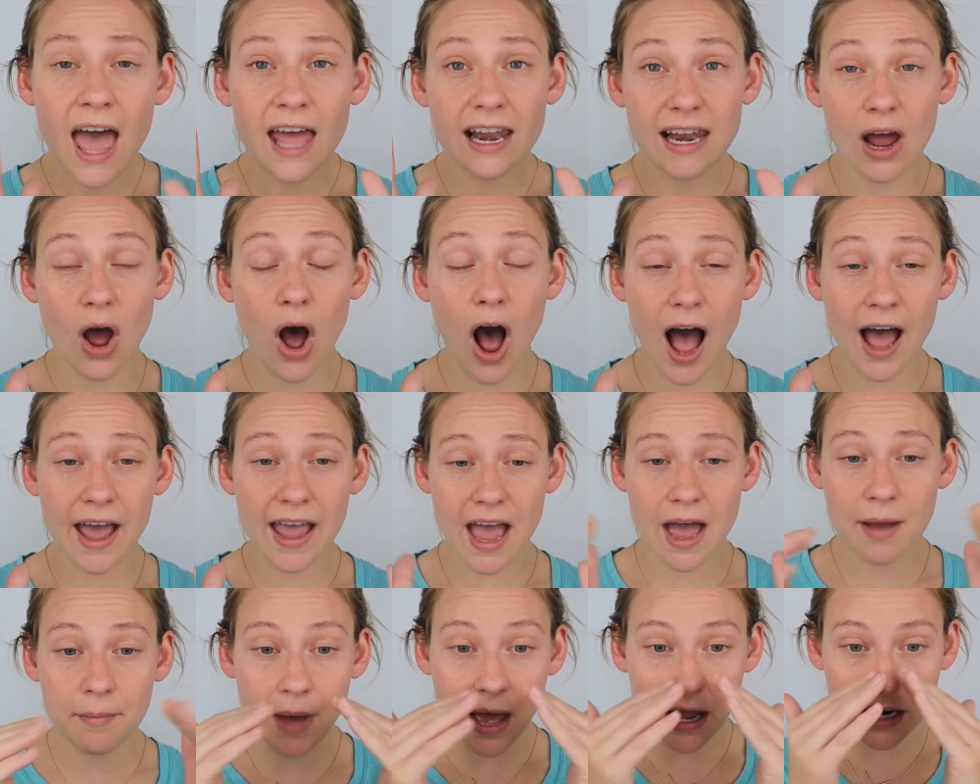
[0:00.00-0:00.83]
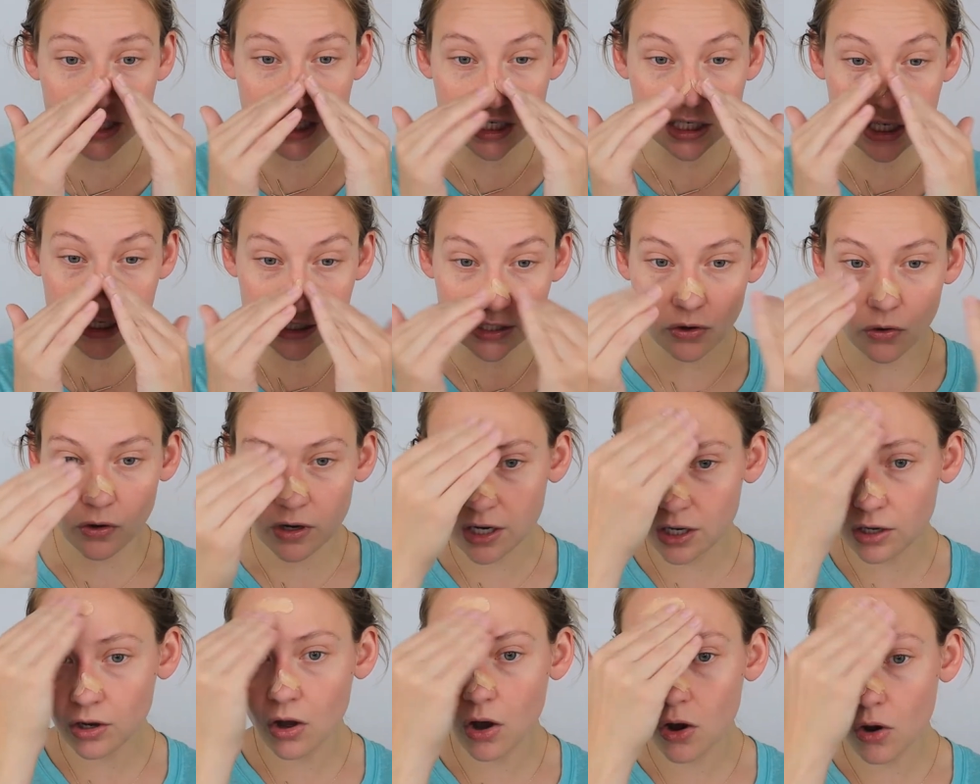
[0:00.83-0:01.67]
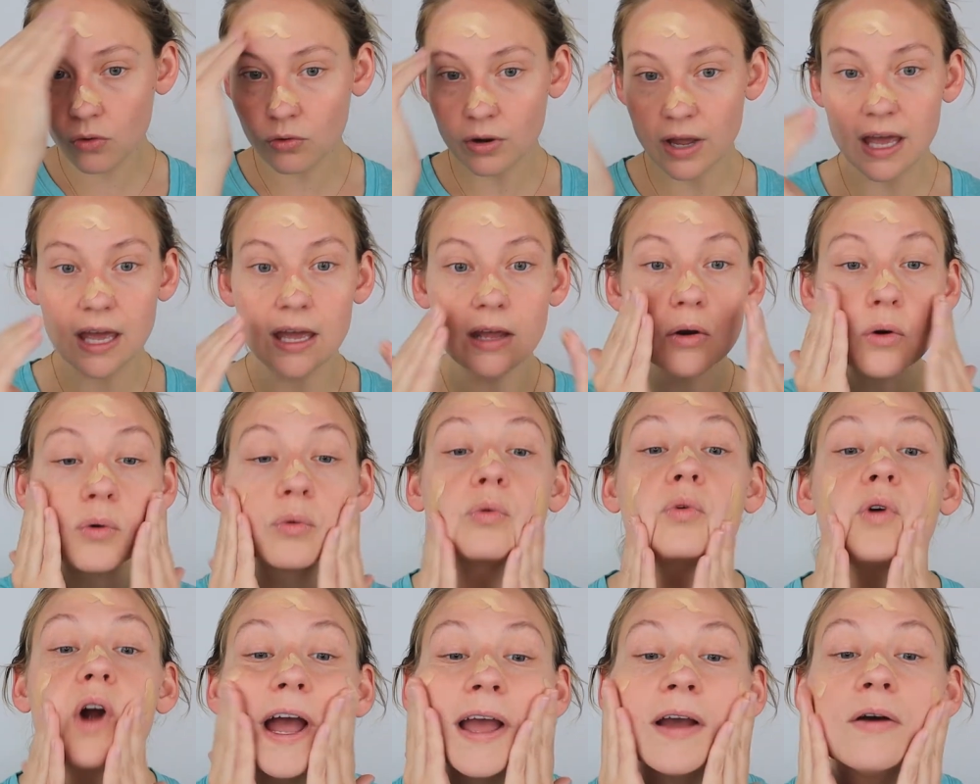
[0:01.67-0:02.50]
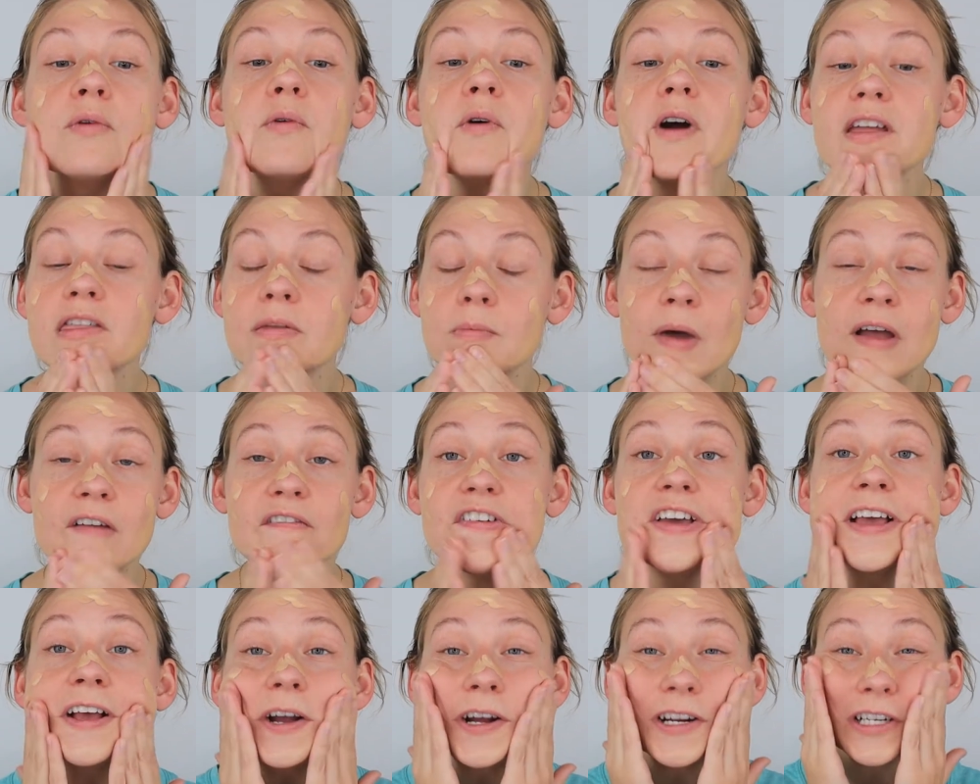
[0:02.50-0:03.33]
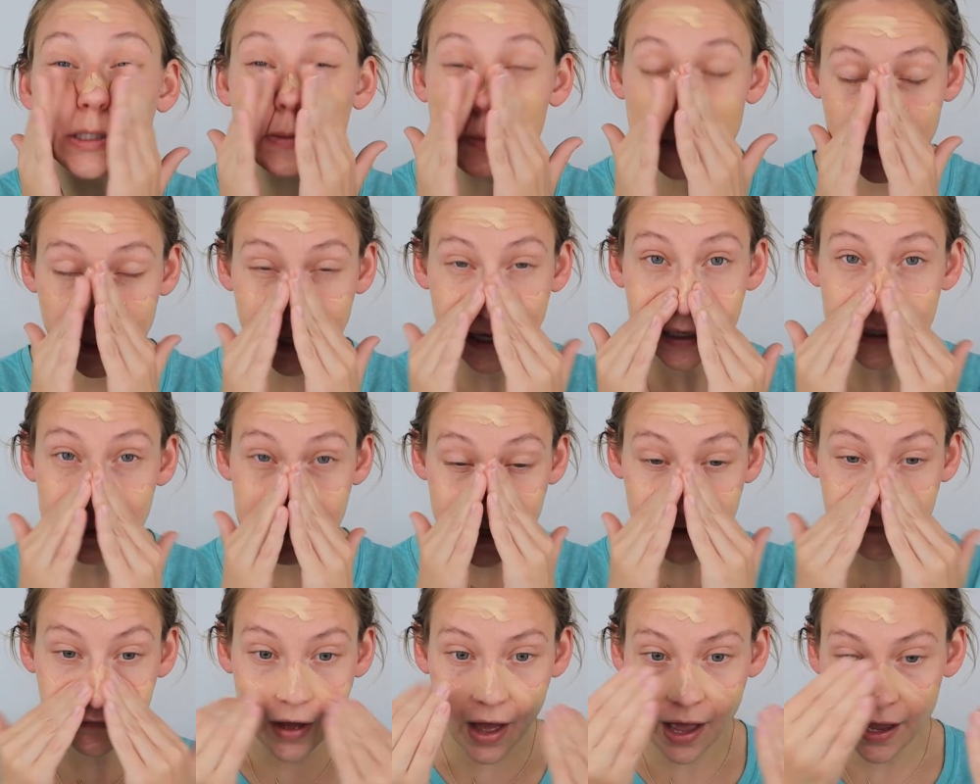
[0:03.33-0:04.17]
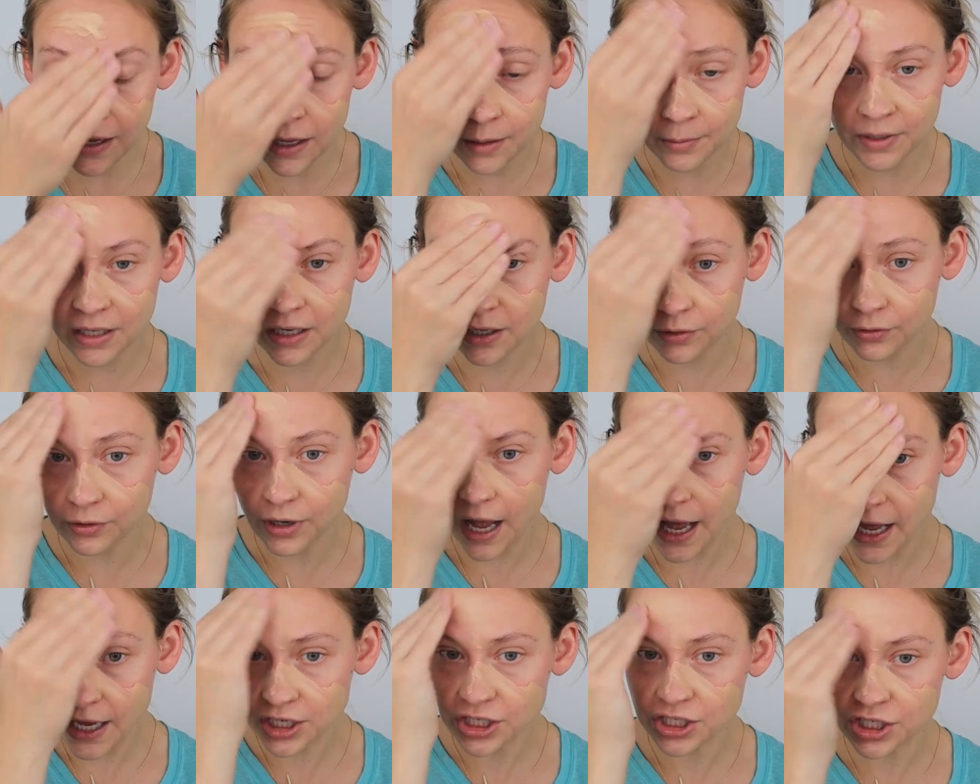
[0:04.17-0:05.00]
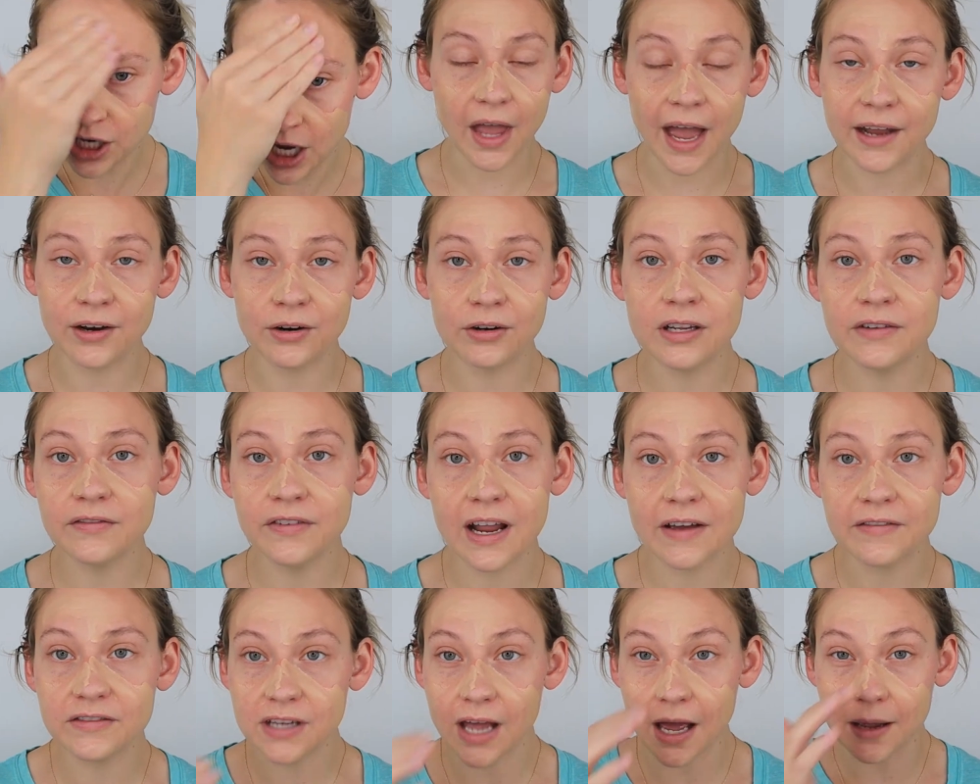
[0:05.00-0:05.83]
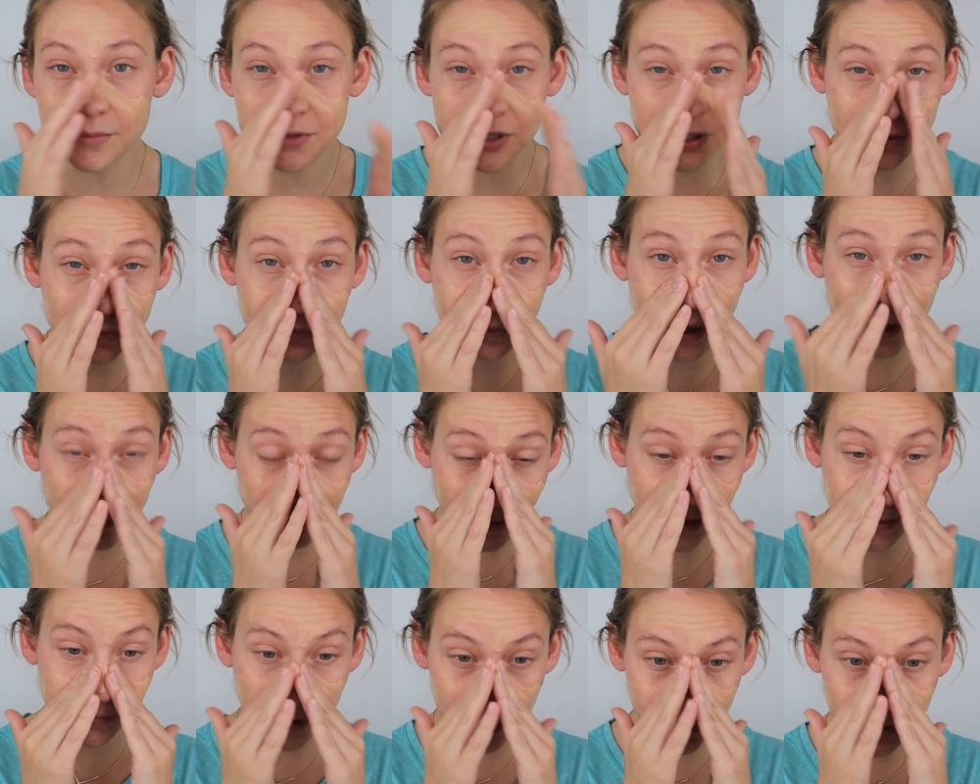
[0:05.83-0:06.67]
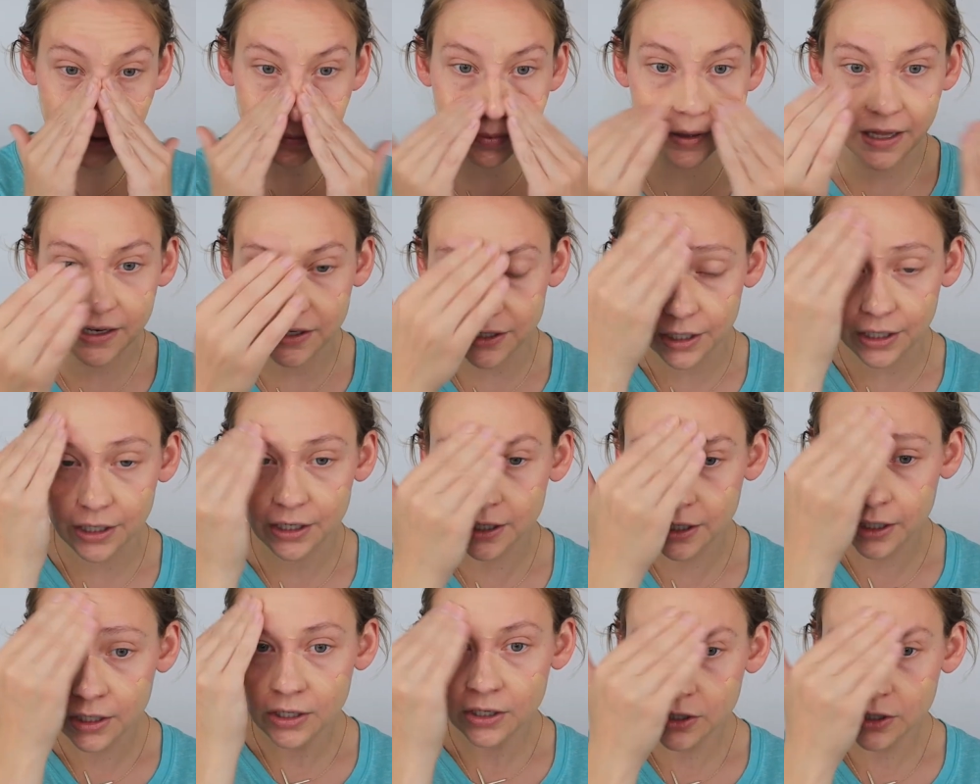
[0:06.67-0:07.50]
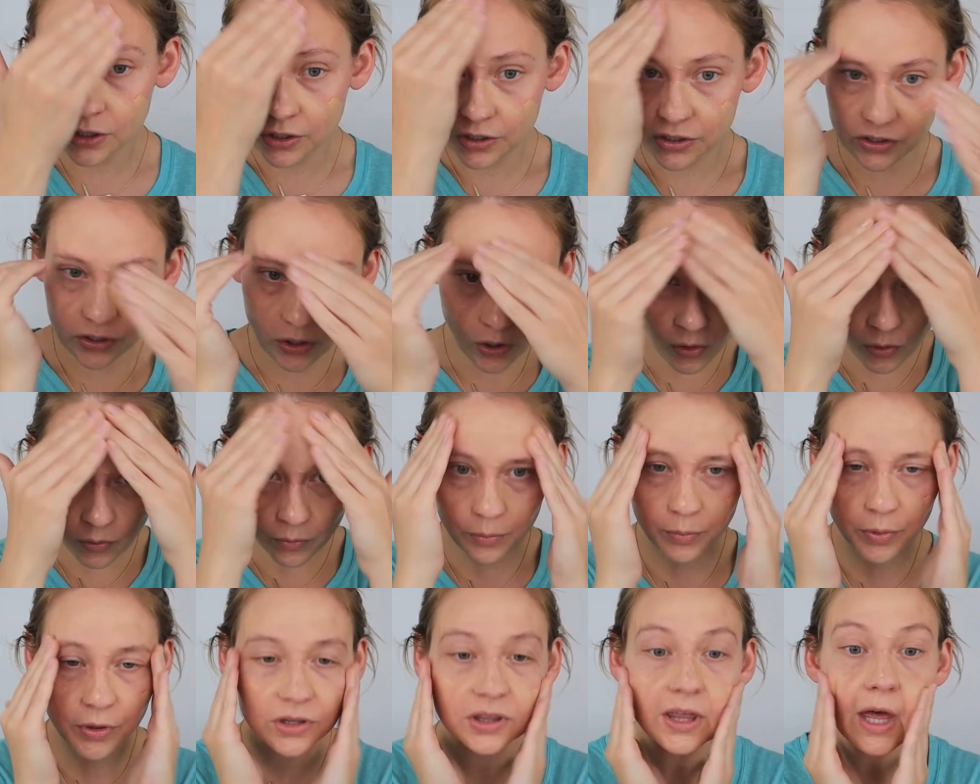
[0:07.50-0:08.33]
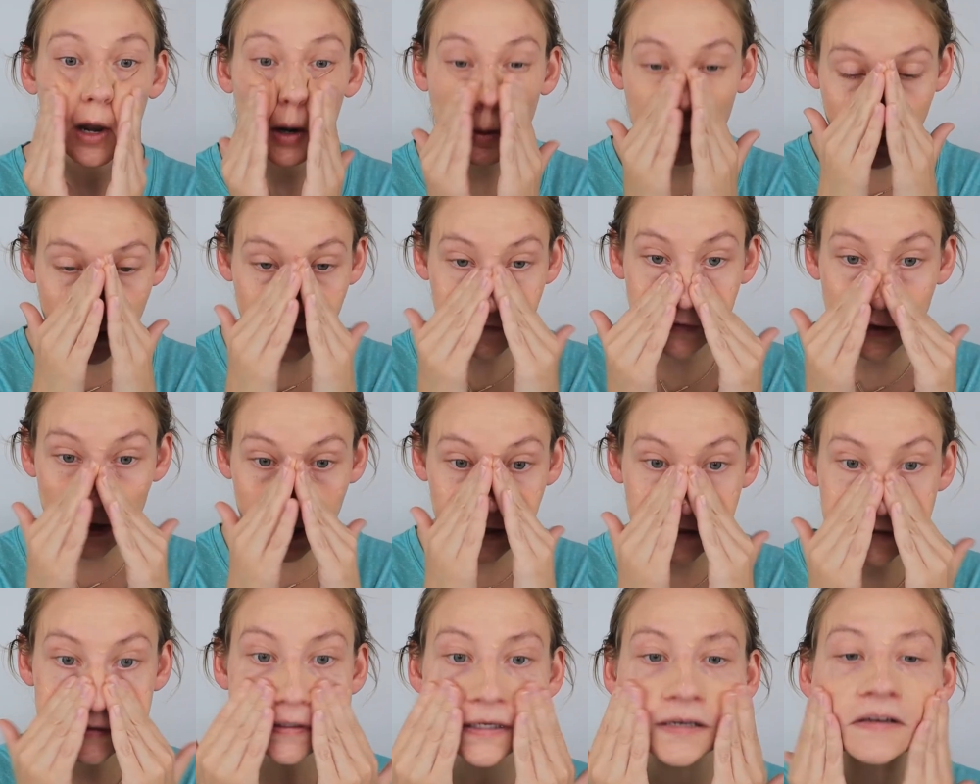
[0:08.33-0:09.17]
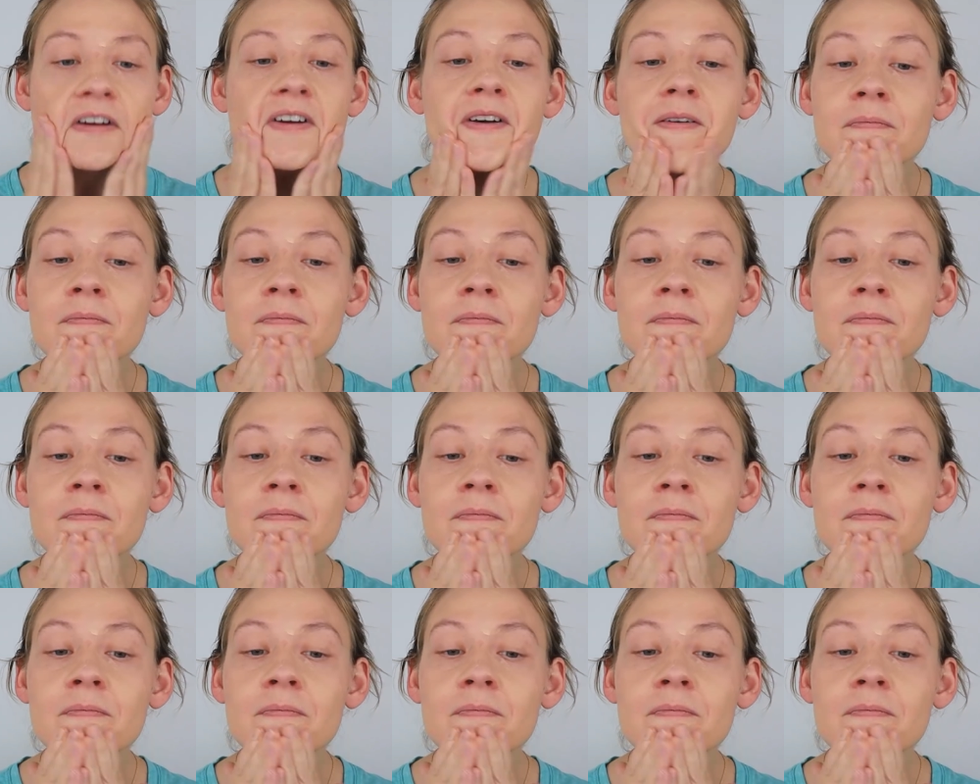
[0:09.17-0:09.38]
Now I am actually just going to go in right with my fingers because if I am in a rush, I don't even have time to wet my beauty blender. So put that on my face.